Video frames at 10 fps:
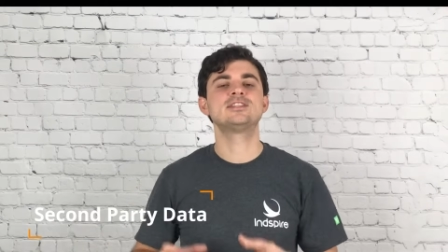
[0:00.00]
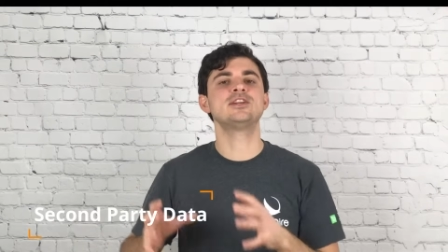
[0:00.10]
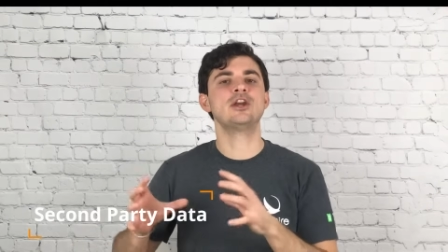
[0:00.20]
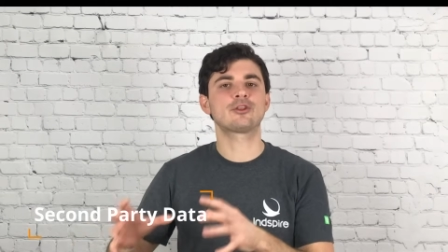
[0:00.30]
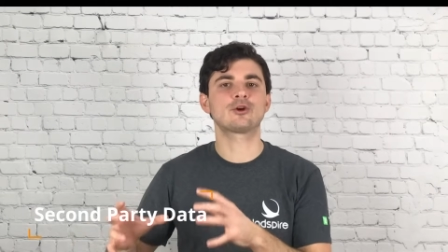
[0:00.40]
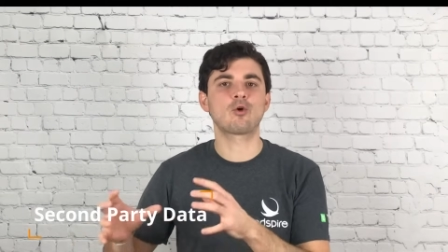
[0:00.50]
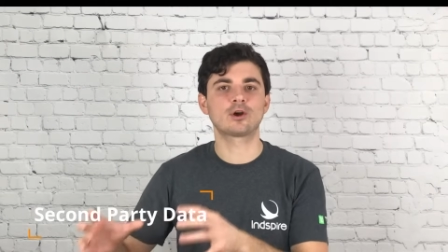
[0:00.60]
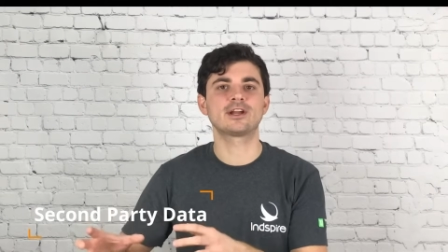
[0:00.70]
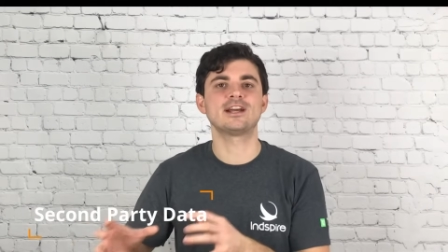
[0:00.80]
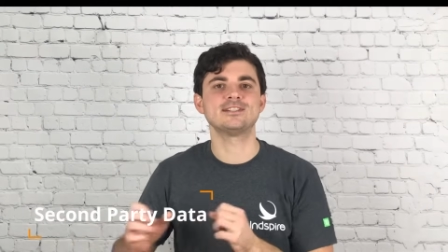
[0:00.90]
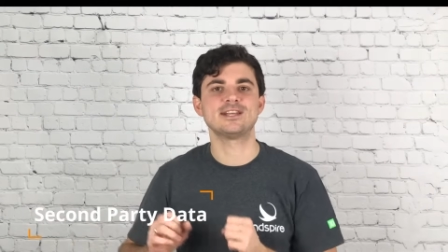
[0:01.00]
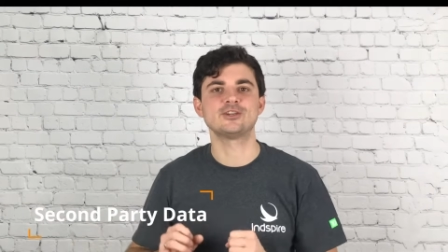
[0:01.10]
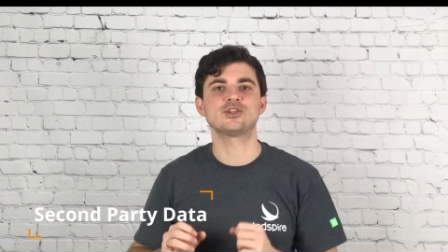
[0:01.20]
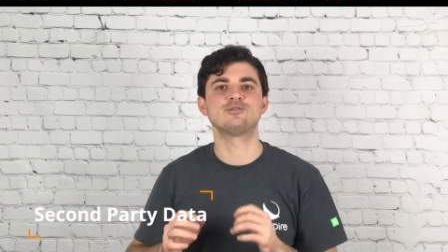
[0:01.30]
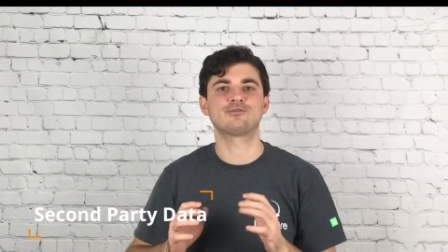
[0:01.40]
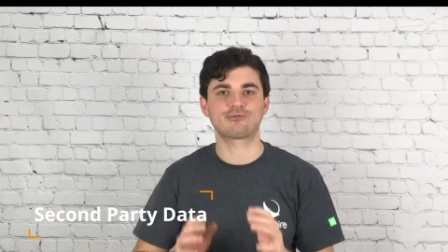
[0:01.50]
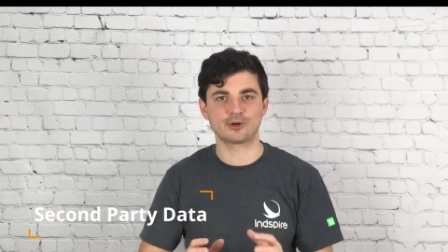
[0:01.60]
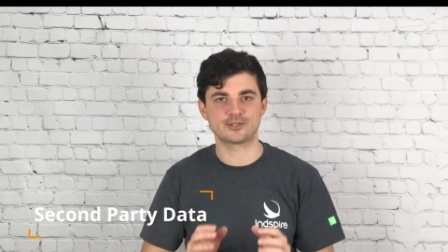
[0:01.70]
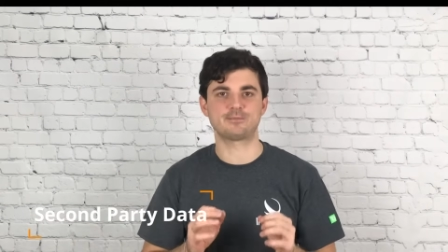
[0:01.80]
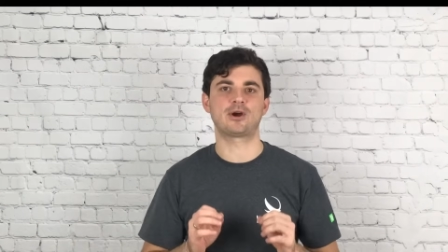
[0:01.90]
is another organization's
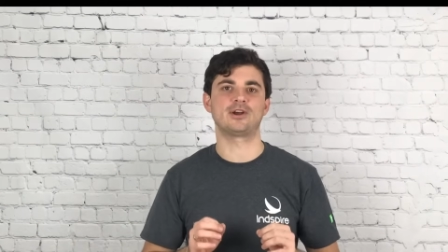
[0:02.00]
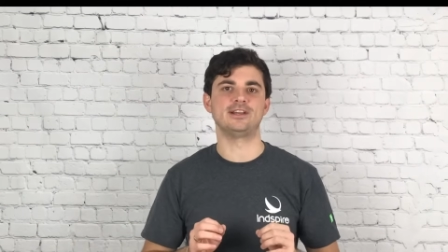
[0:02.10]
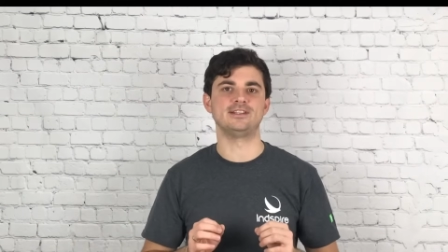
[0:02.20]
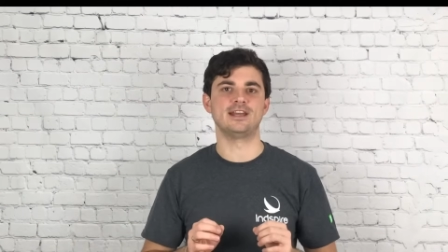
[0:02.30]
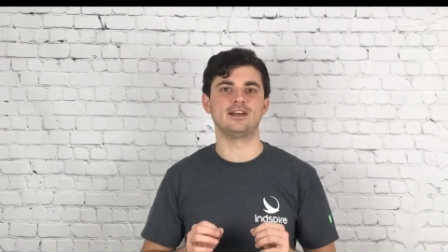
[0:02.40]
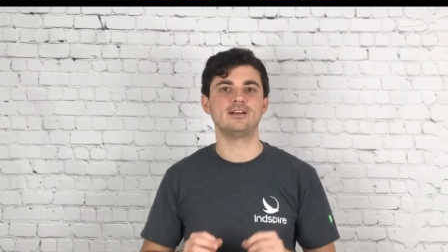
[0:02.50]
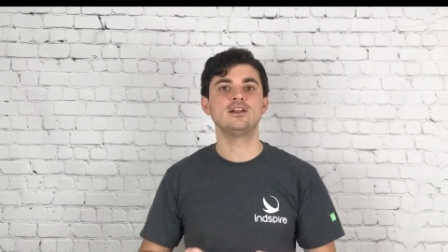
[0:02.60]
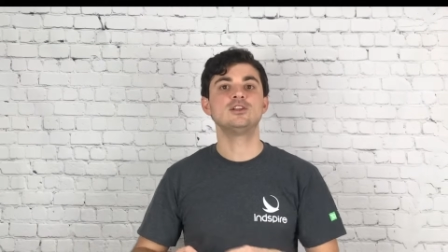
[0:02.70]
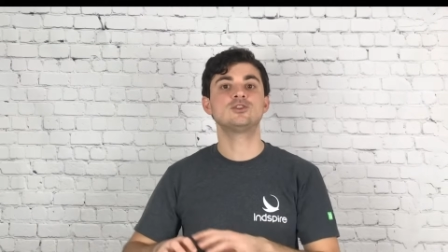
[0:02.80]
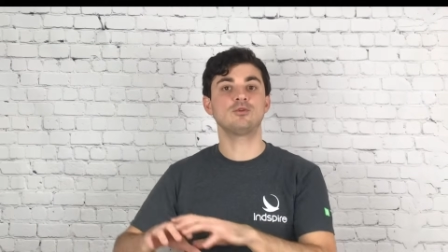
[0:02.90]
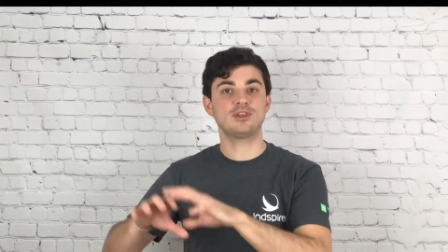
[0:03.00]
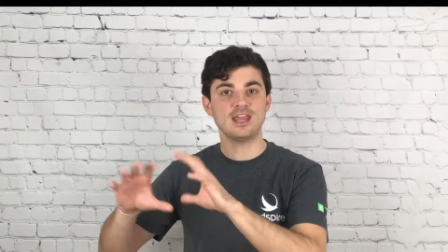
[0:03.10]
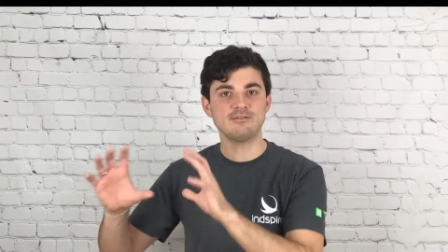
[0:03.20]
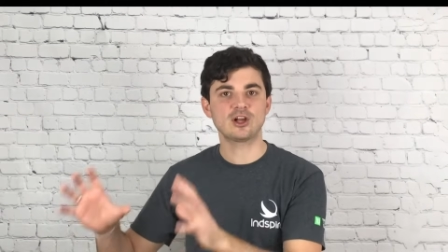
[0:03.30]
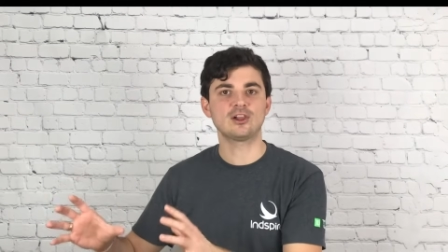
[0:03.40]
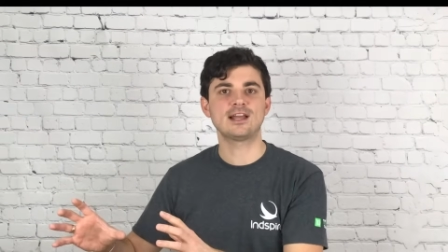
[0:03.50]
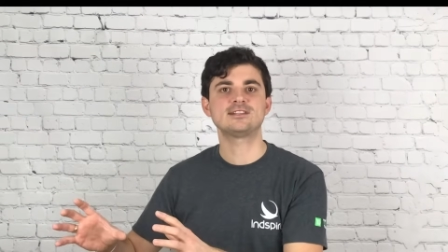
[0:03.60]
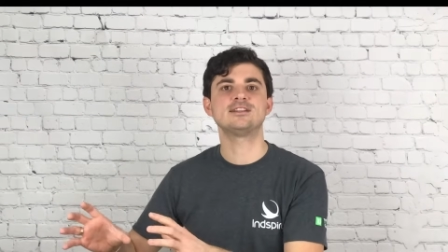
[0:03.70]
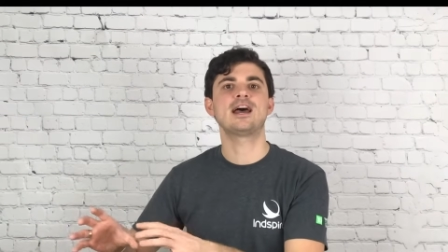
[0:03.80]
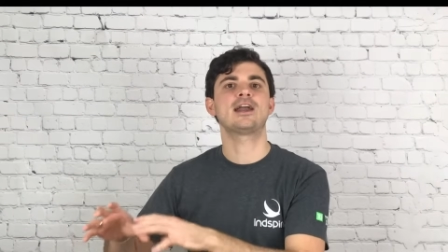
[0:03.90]
first party data. So they've
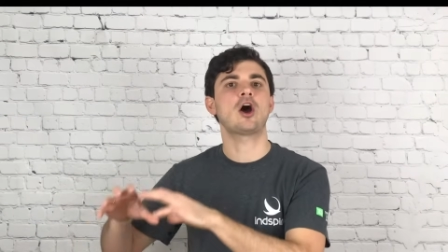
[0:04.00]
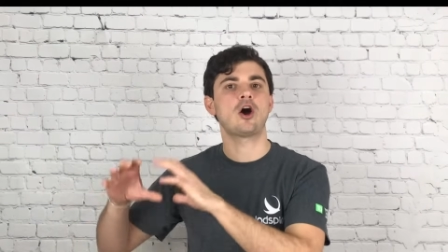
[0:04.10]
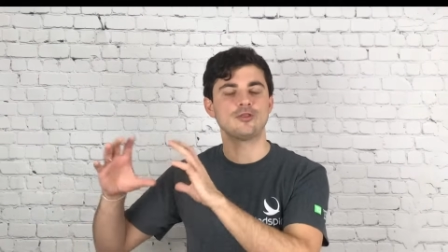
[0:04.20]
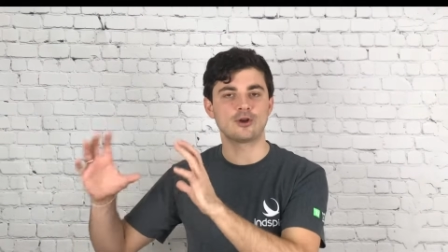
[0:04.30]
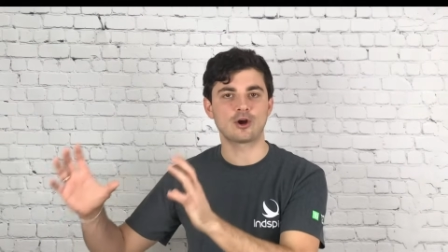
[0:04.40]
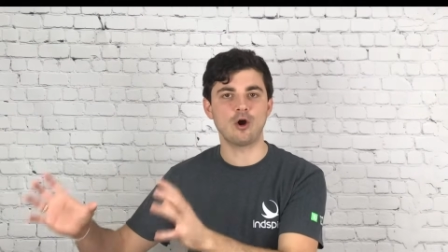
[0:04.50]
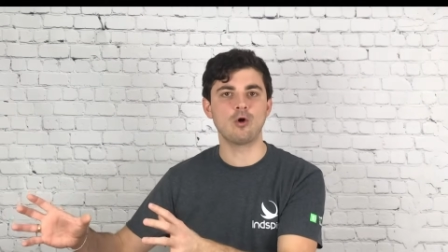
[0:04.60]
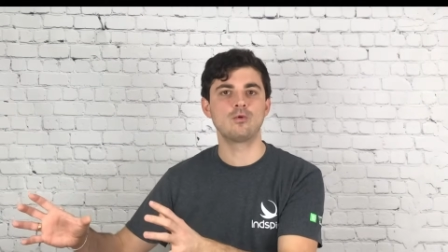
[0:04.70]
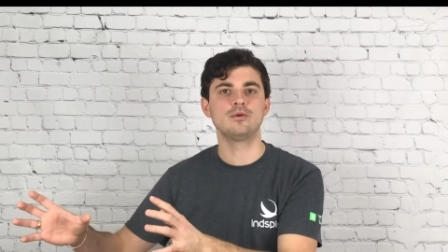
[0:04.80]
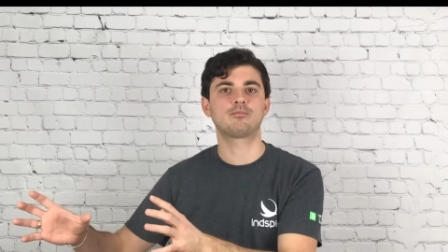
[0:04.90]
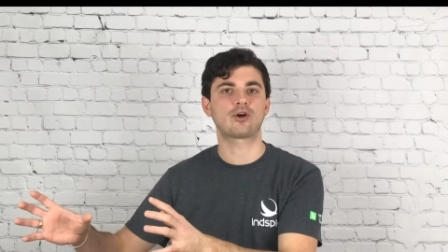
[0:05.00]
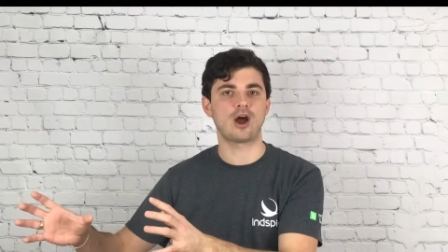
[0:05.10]
collected that on their own